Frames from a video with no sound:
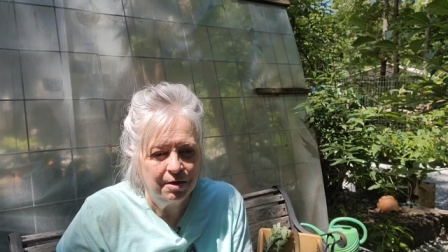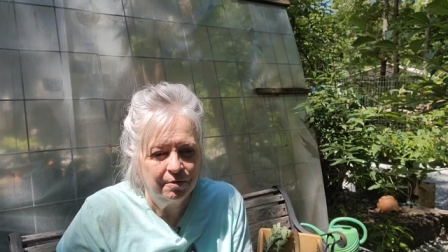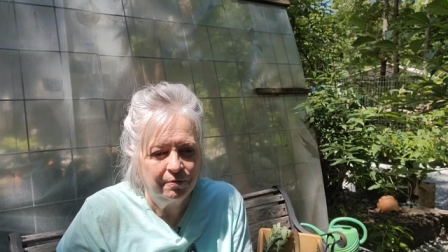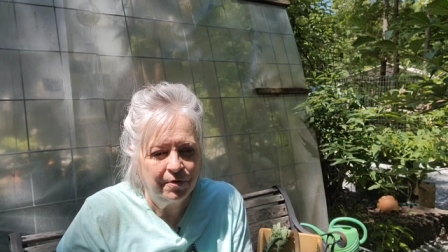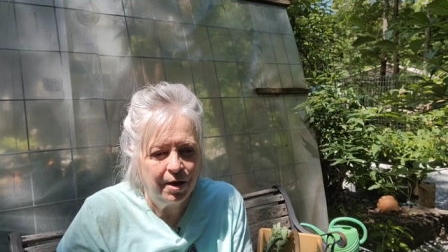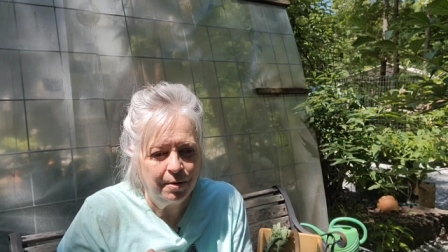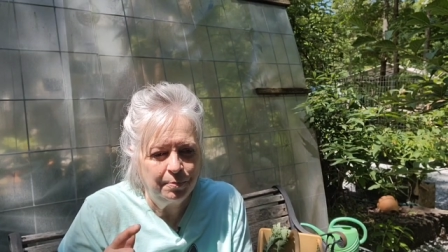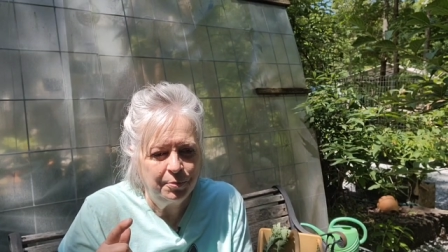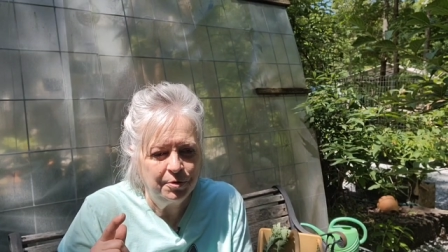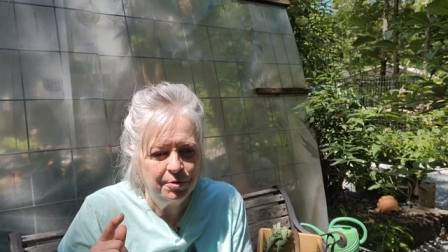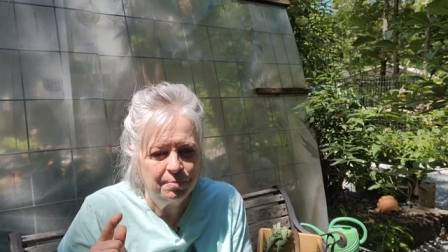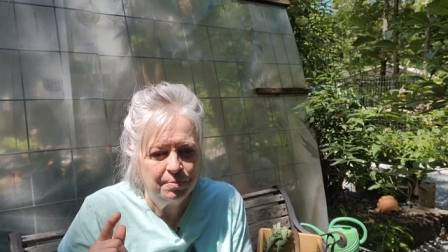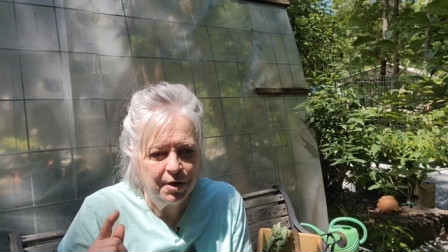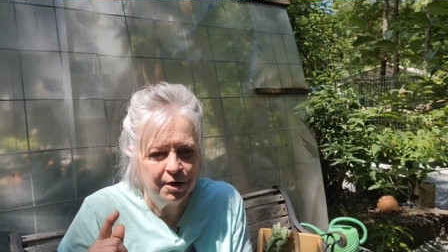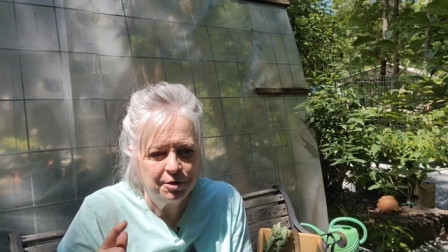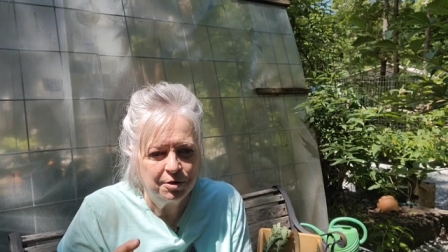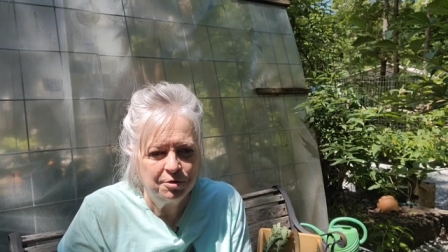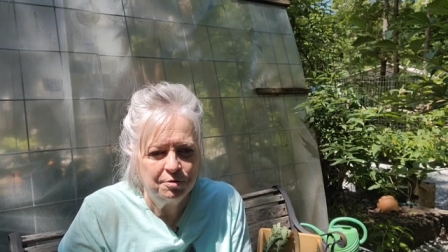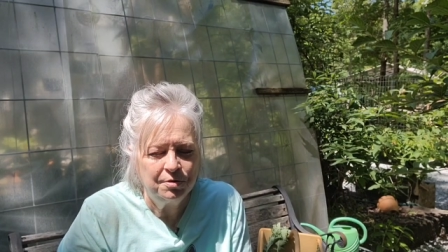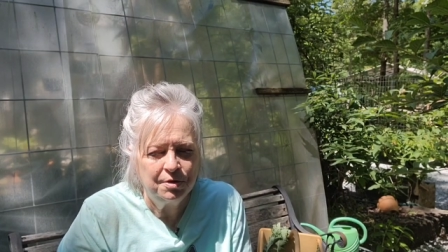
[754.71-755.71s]
if I put
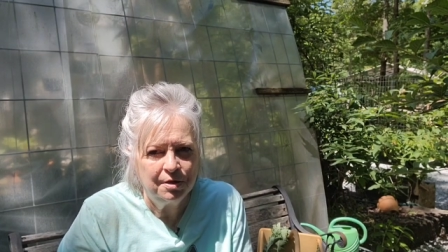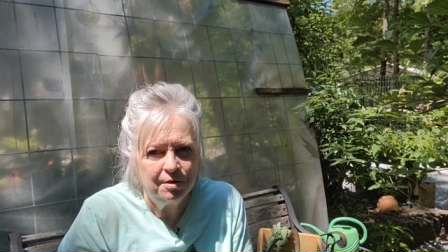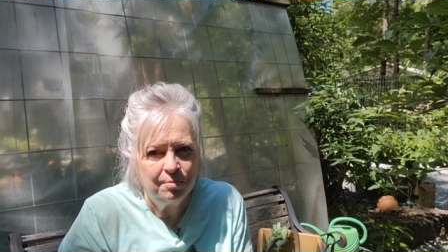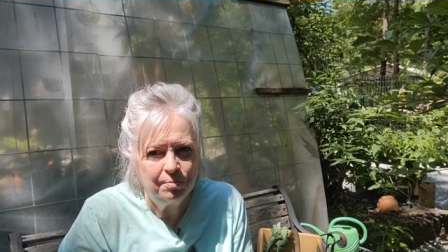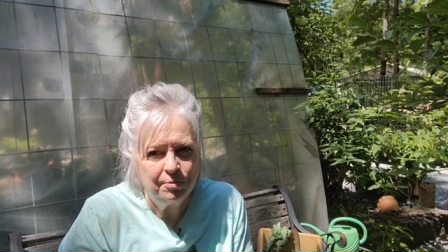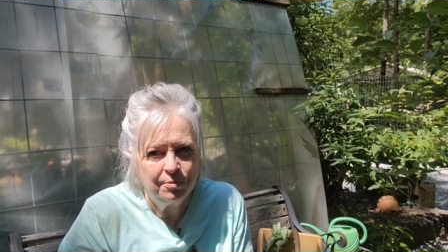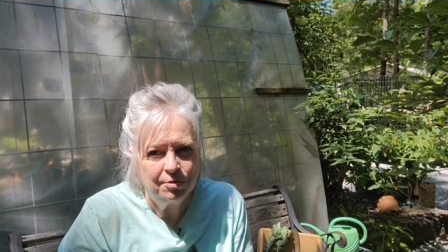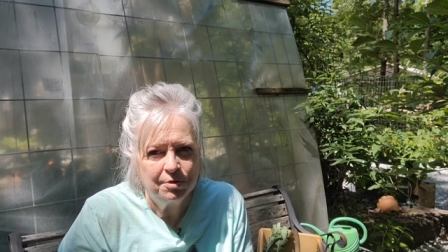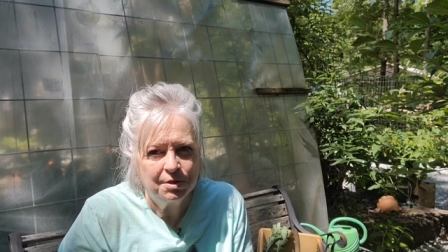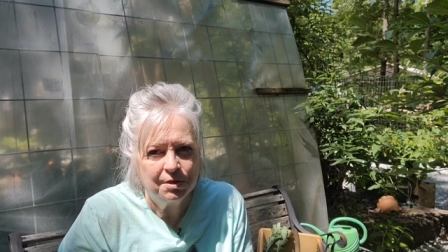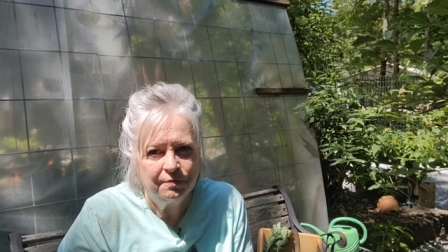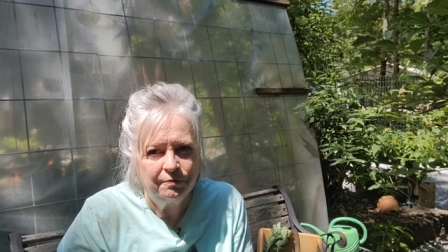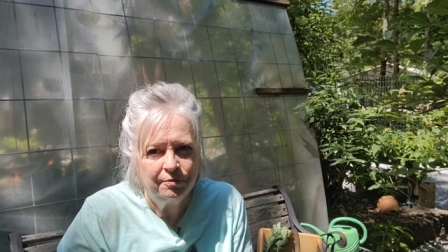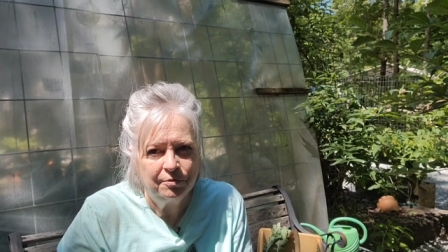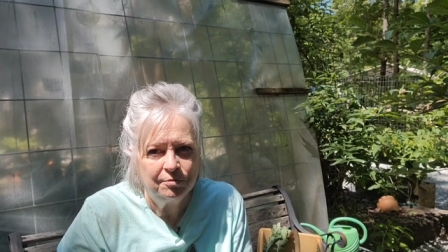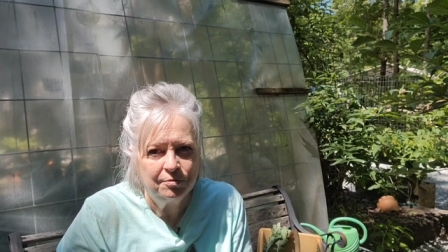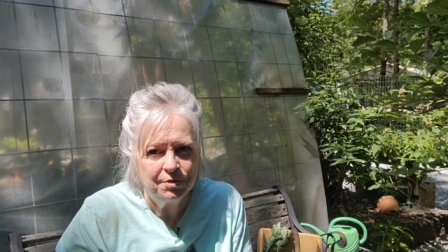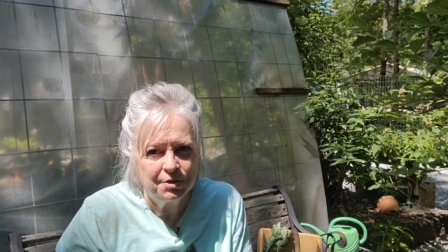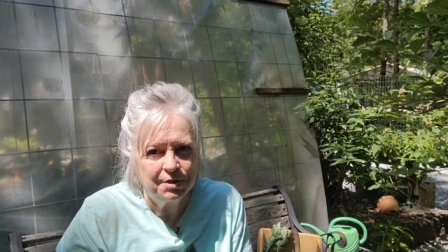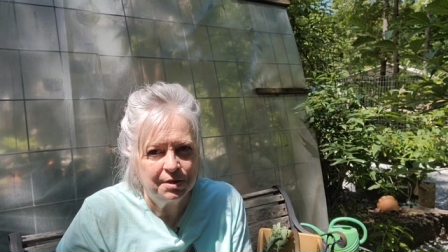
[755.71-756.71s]
my cucumbers in
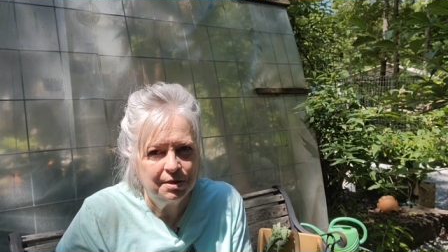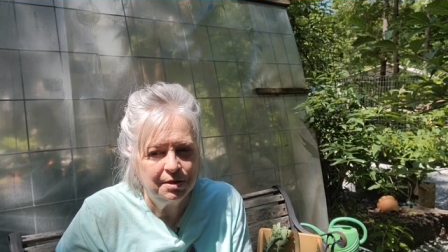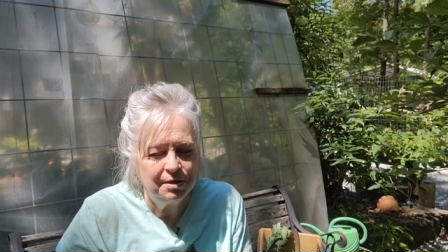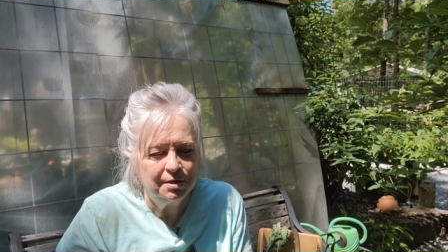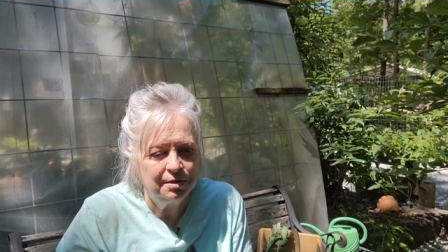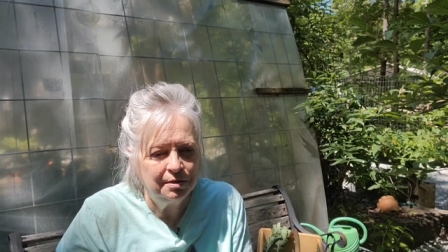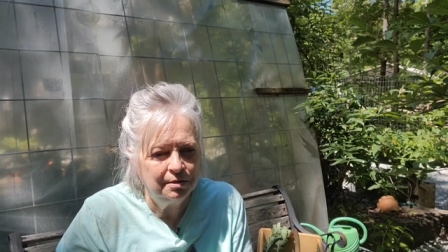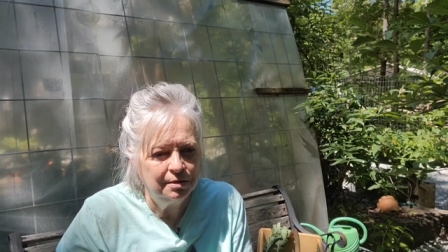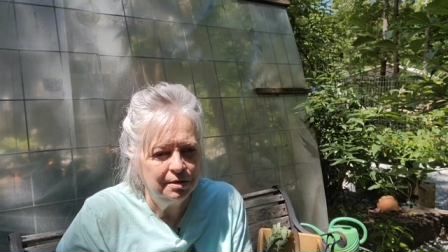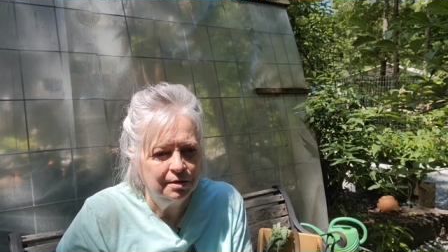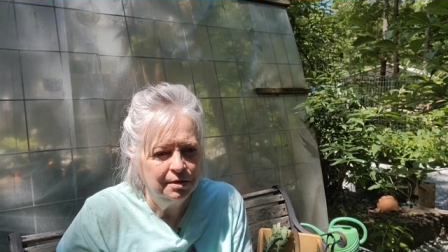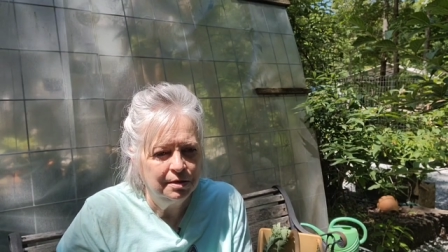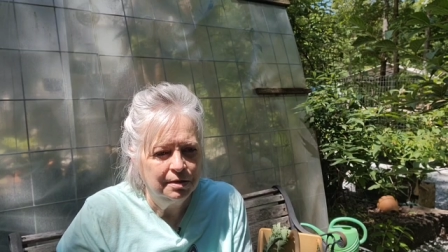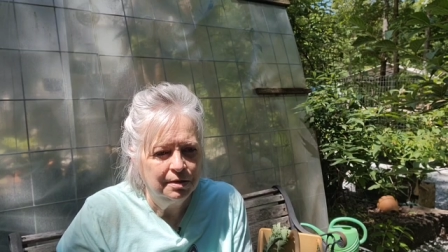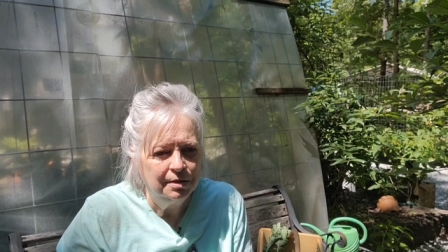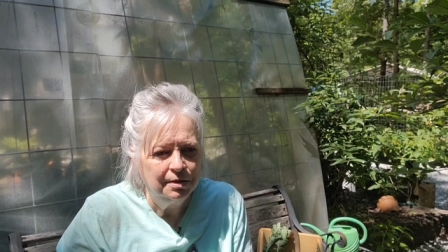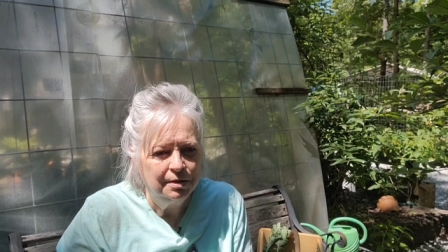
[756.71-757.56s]
full sun,